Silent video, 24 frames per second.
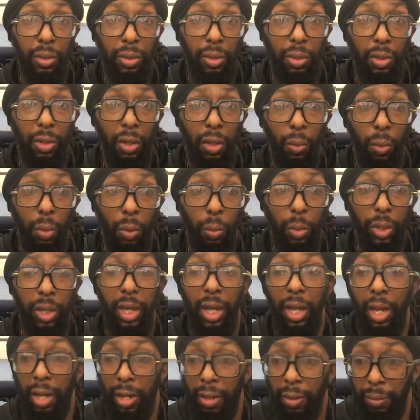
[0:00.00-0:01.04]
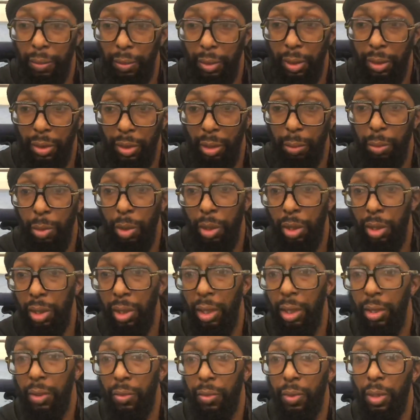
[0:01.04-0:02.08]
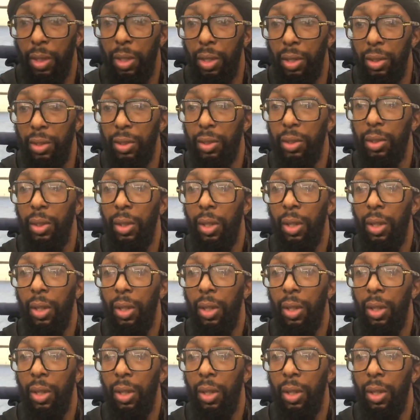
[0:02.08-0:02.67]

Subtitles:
You know, what we have, this community is for us.